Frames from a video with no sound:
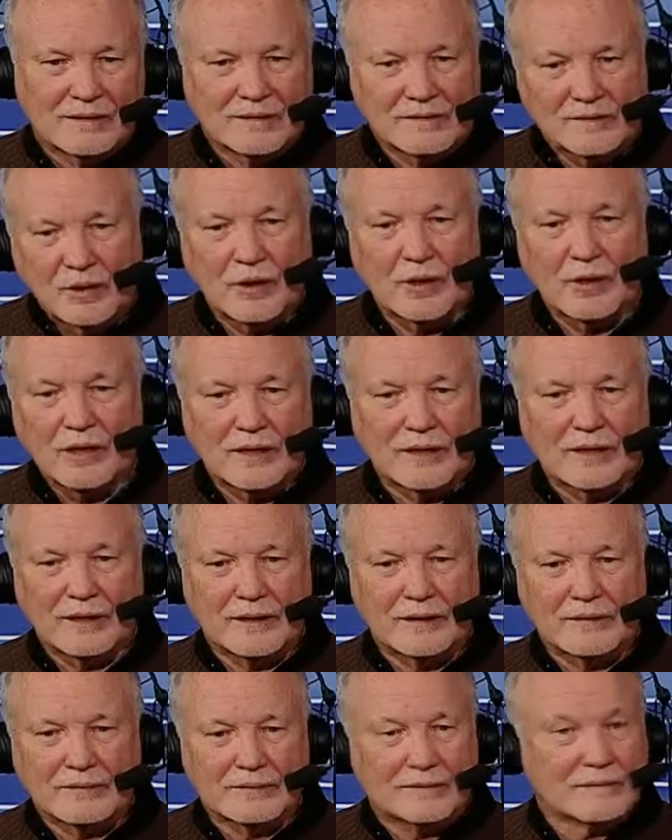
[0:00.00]
"Charlie,
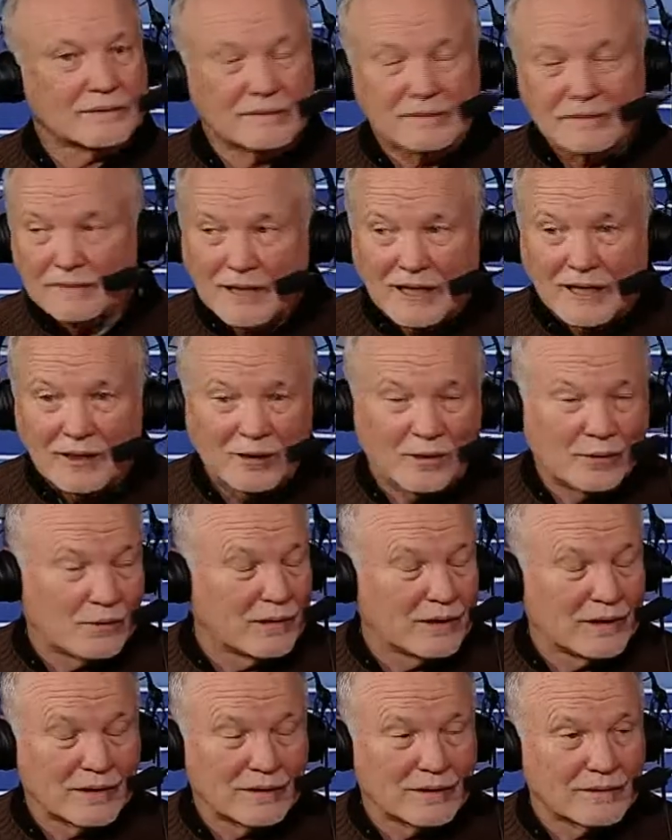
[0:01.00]
I don't know
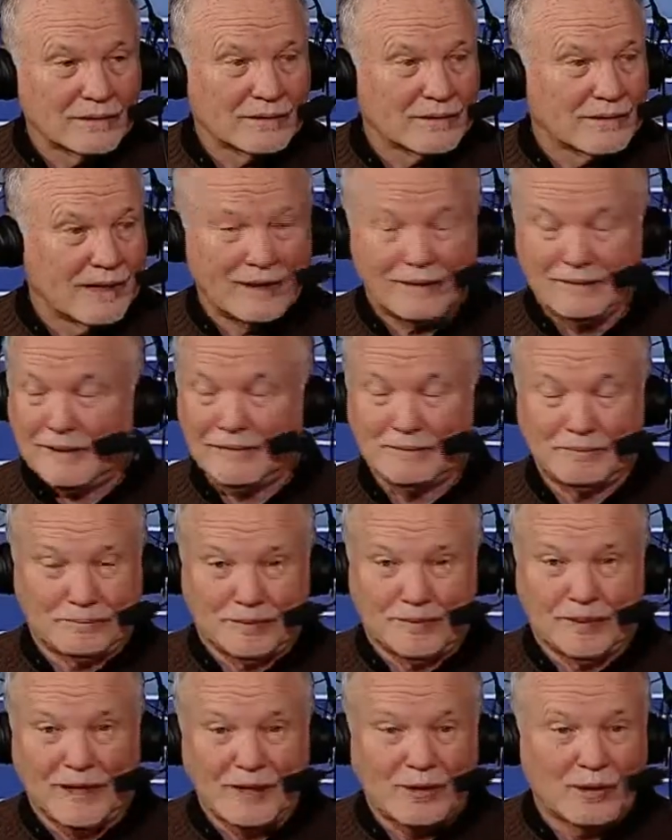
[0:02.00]
where.
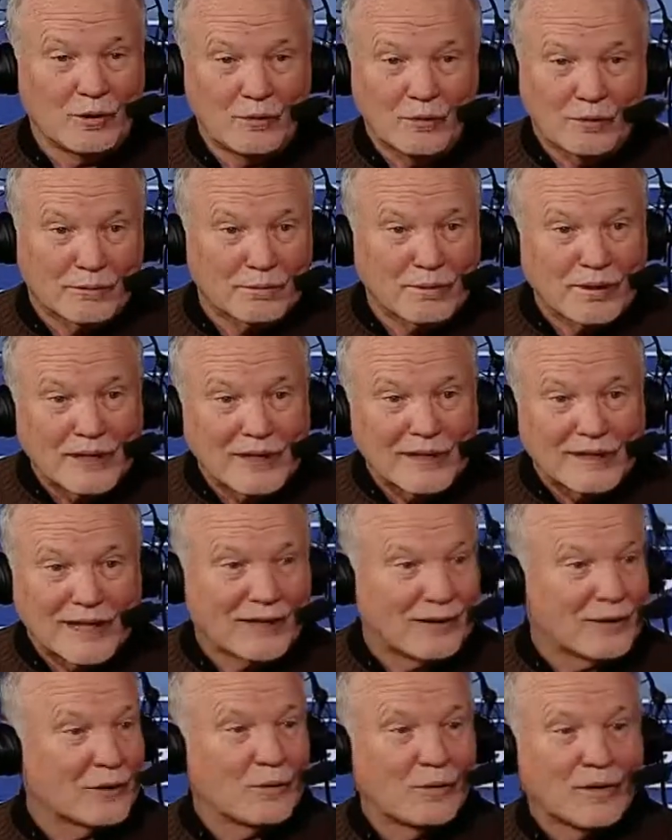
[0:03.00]
I don't know who we're playing. I
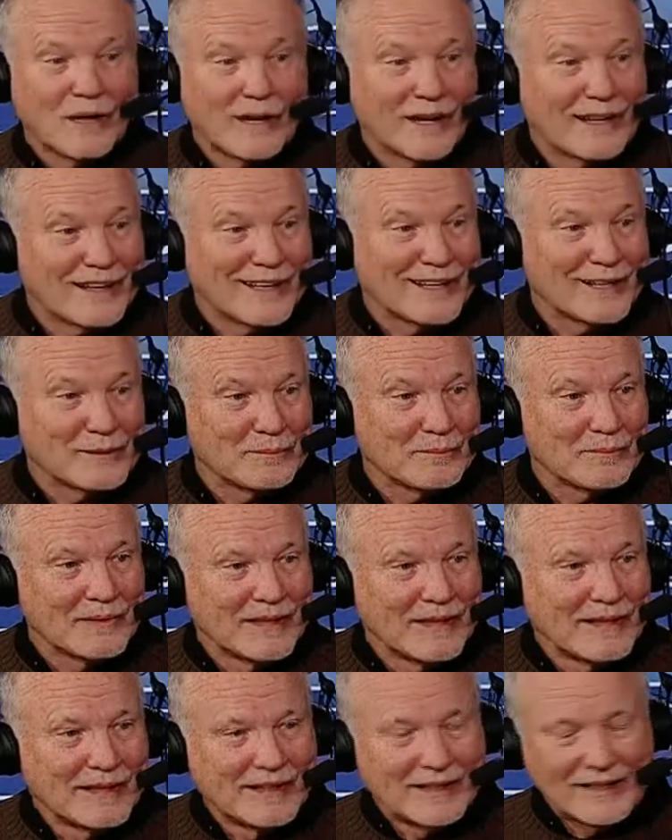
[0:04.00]
don't know where I am."
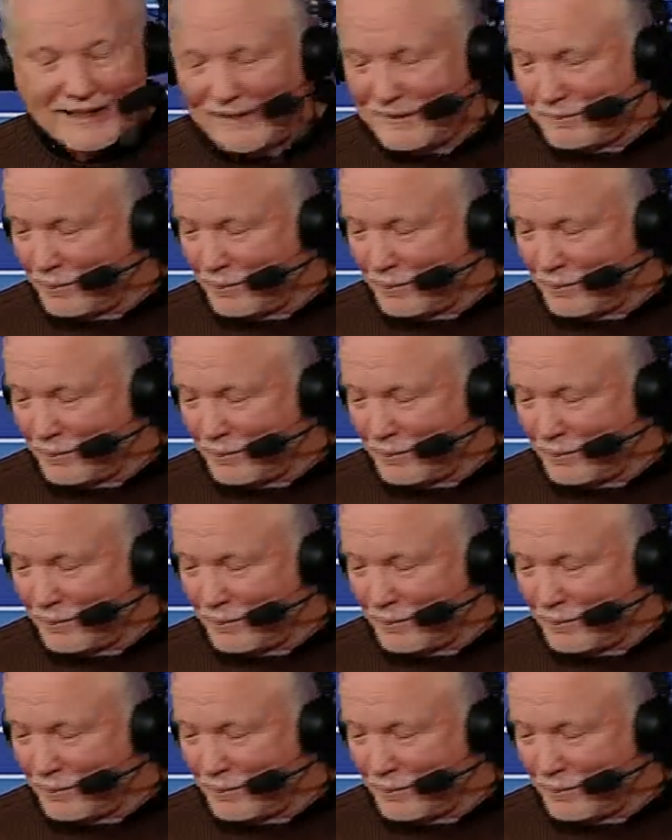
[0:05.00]
And he